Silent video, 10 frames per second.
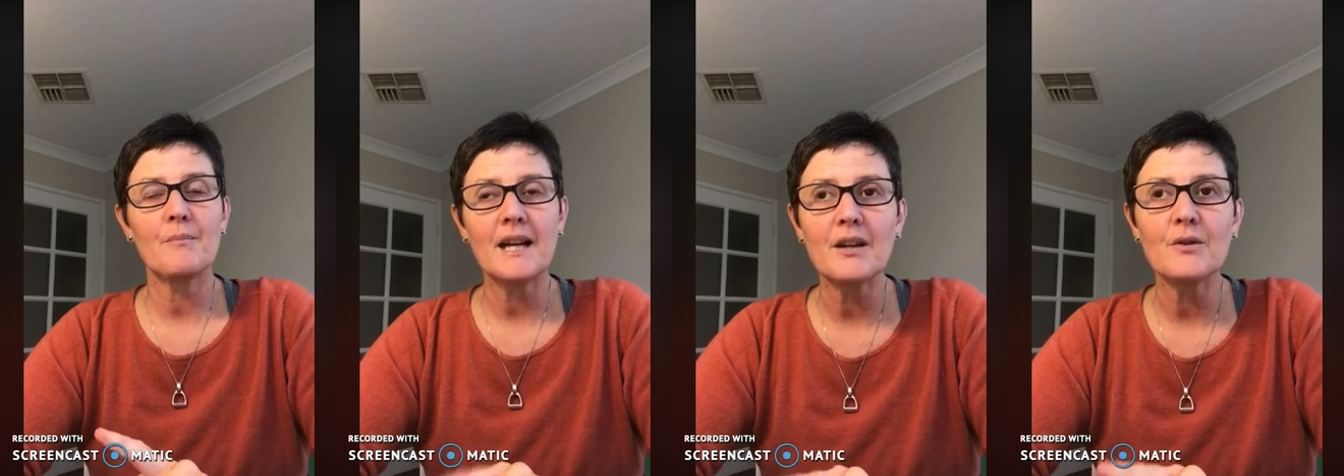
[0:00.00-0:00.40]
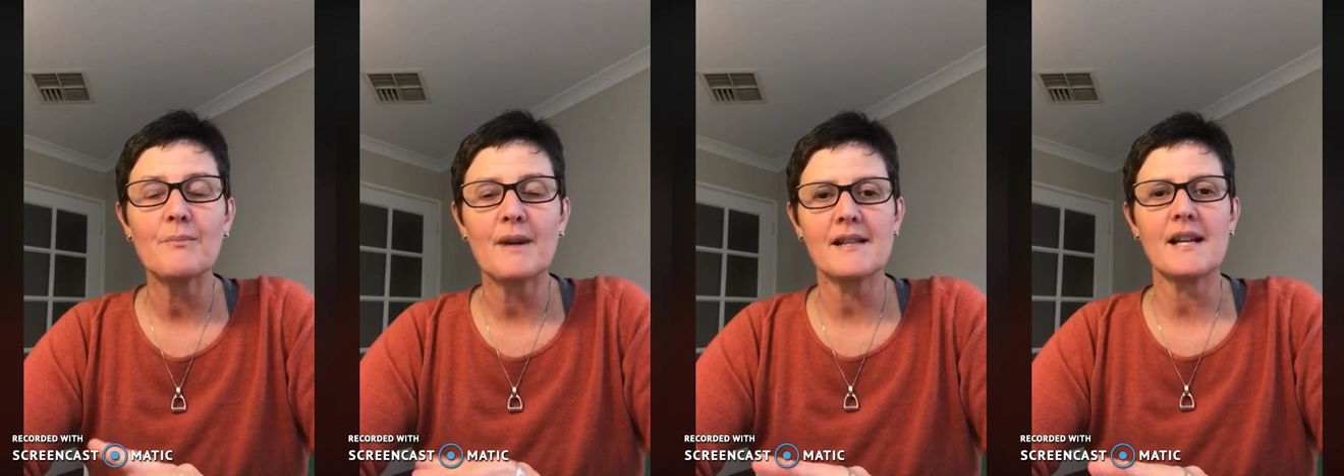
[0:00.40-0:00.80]

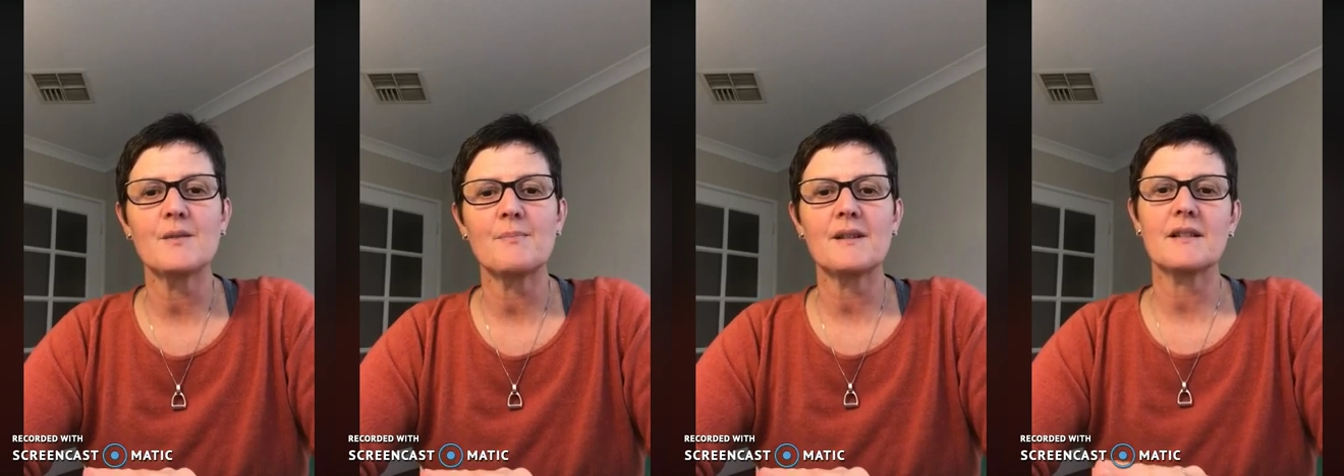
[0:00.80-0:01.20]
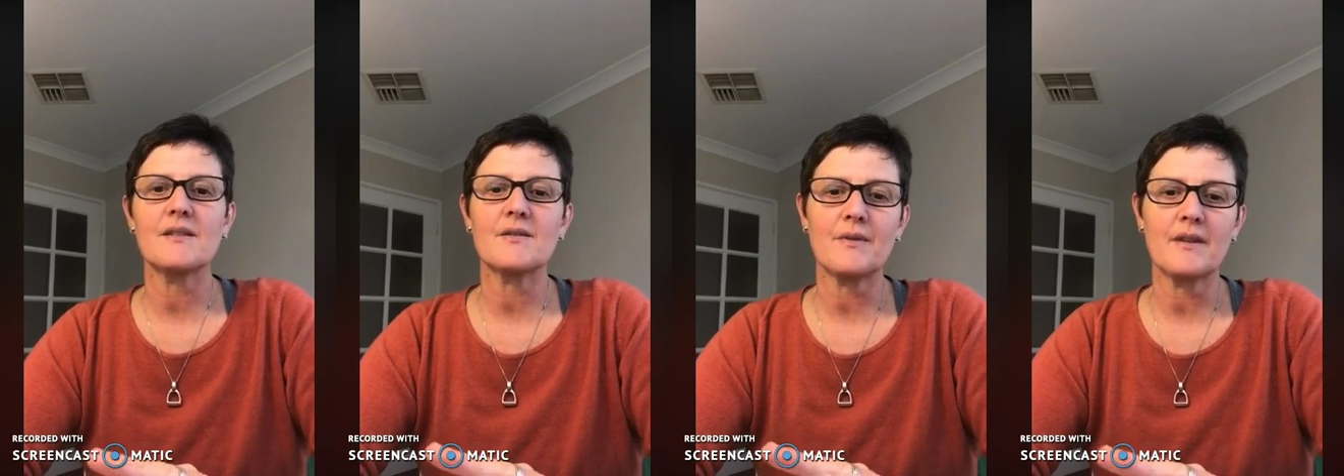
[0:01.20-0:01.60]
remedial massage
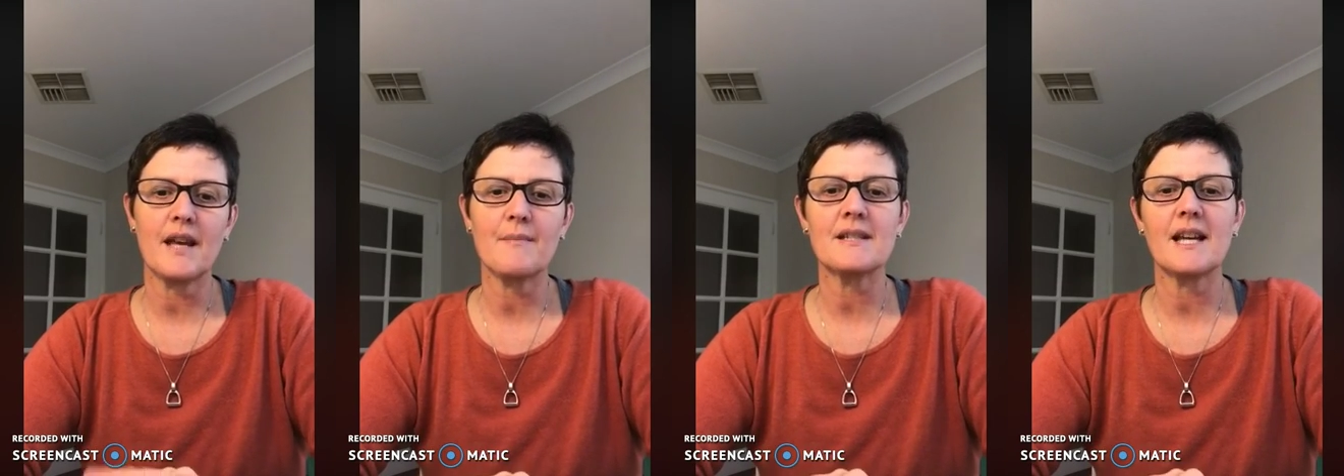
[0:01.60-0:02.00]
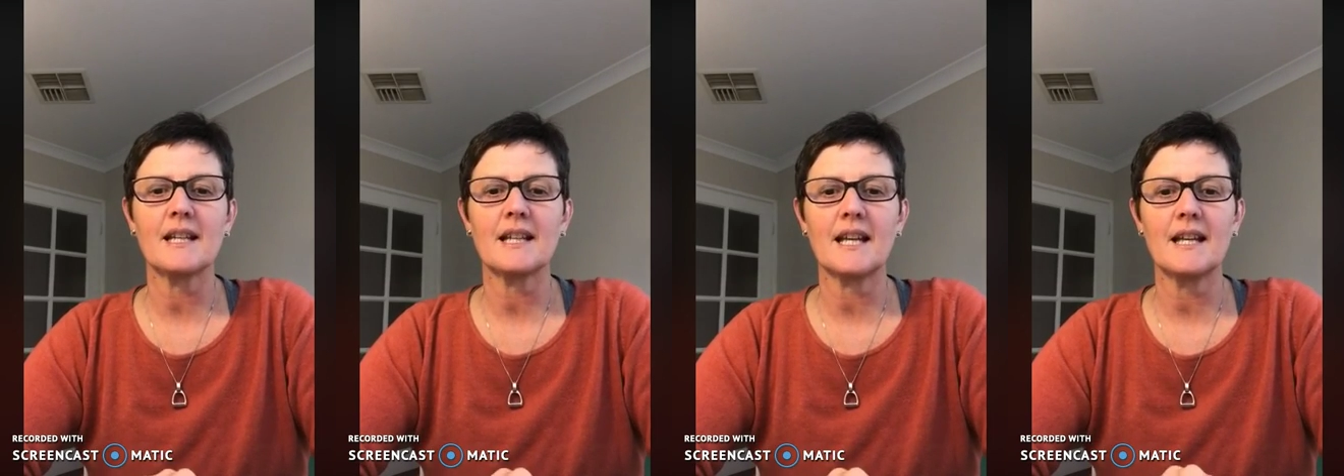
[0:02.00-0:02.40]
business with the Emmett
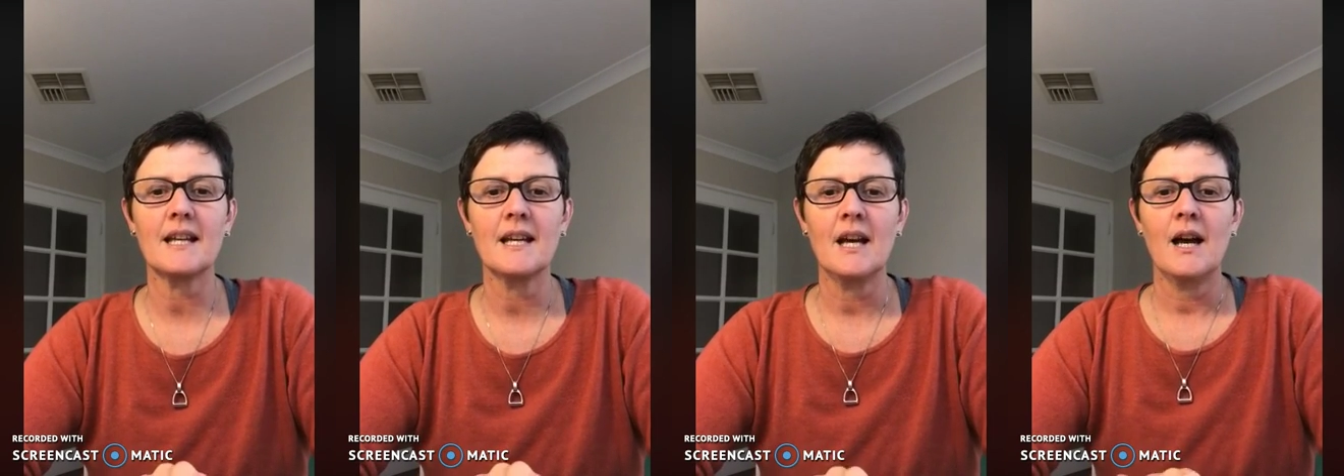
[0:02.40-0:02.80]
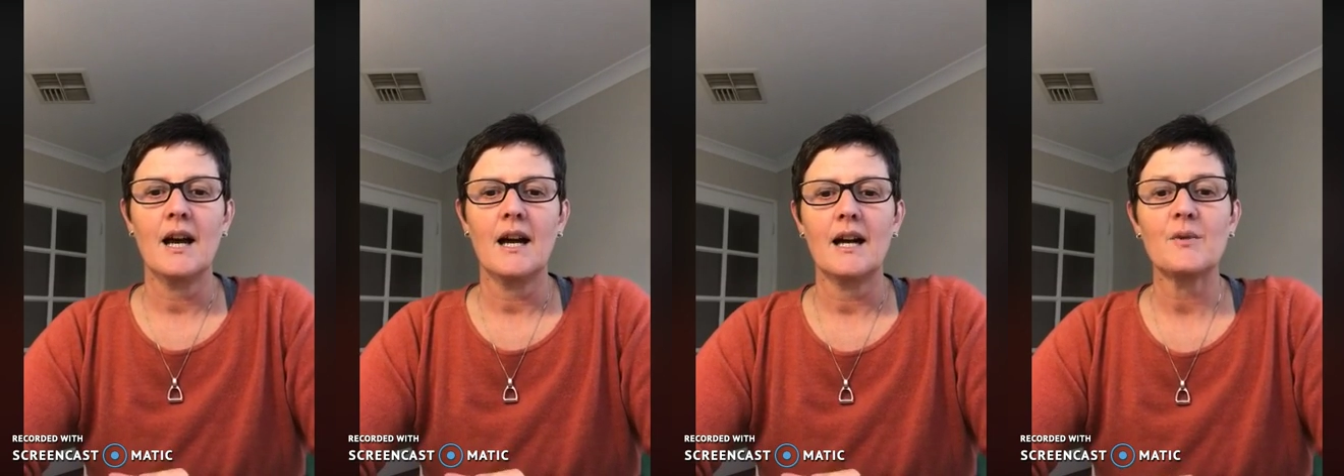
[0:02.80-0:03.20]
technique,
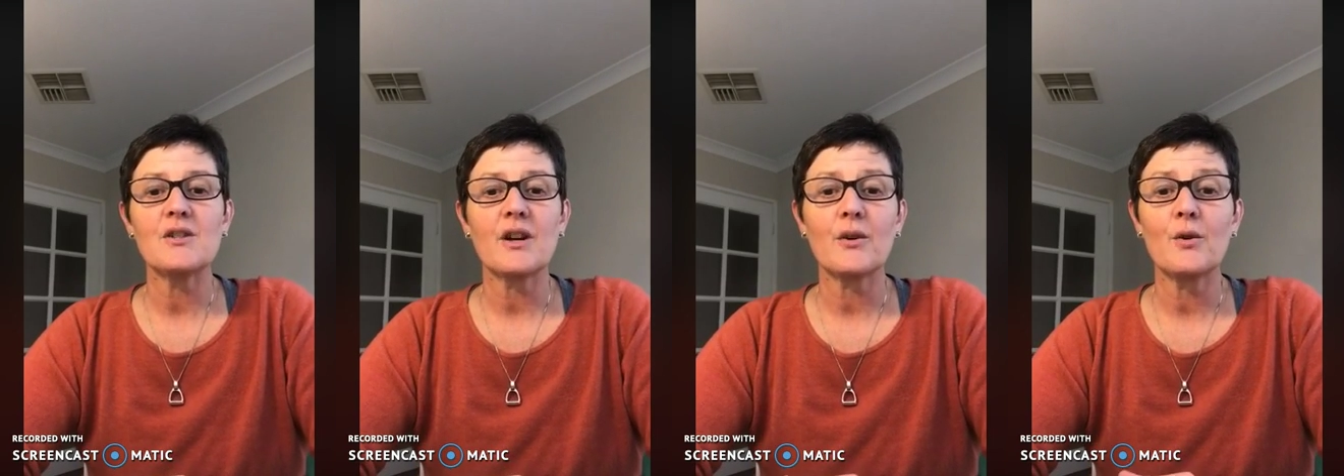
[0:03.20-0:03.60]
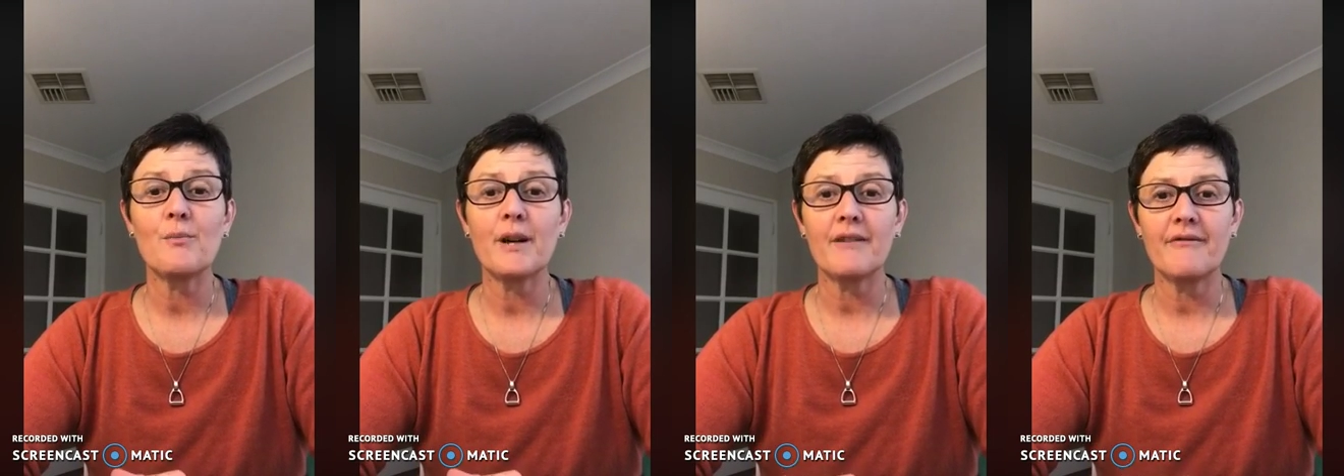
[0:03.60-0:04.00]
which I
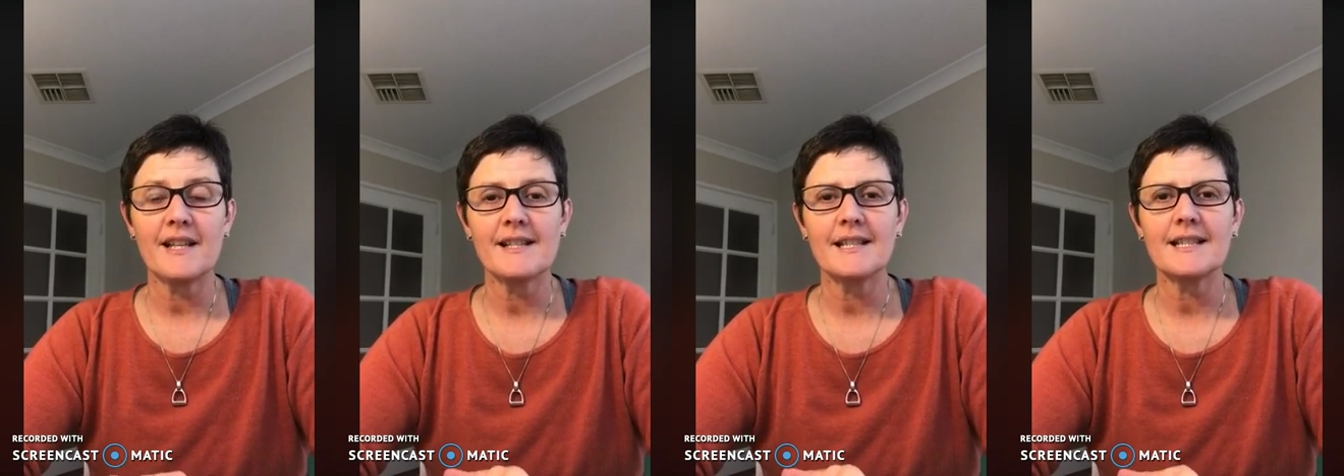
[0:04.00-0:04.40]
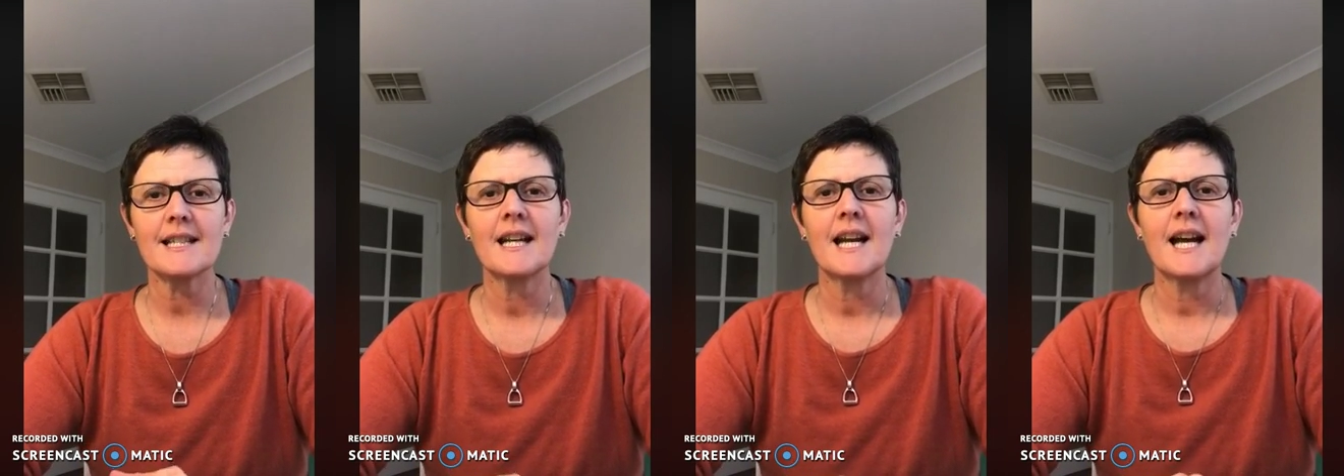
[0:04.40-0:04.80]
call Body Fix It.